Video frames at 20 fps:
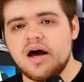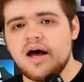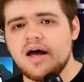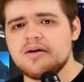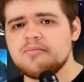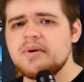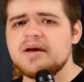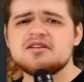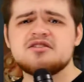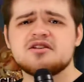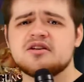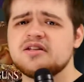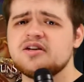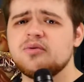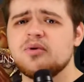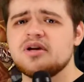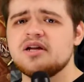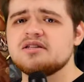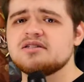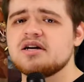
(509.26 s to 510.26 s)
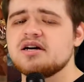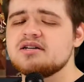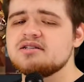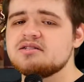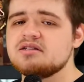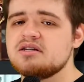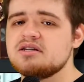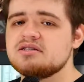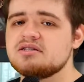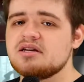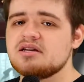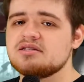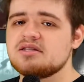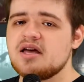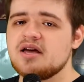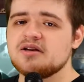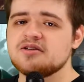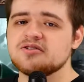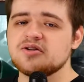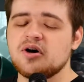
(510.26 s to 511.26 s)
Uh, basically, what it does is it
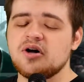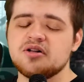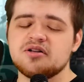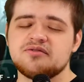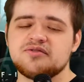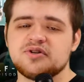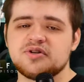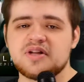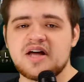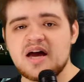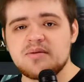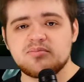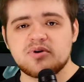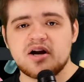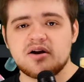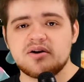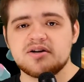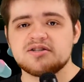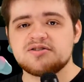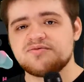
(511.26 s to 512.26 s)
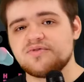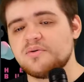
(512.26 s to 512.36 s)
takes all of your libraries